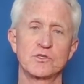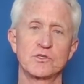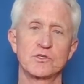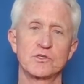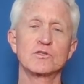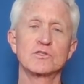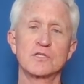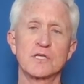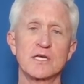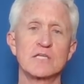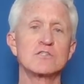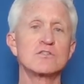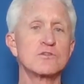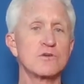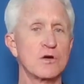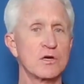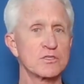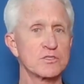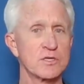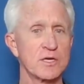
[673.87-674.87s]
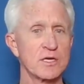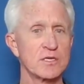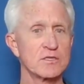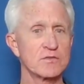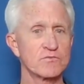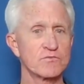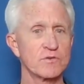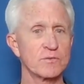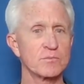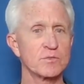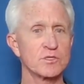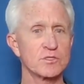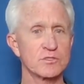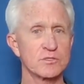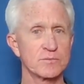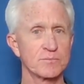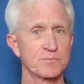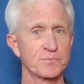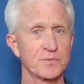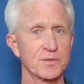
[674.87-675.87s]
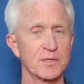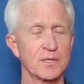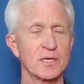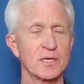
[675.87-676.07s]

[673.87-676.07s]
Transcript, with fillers: You could get nauseated from this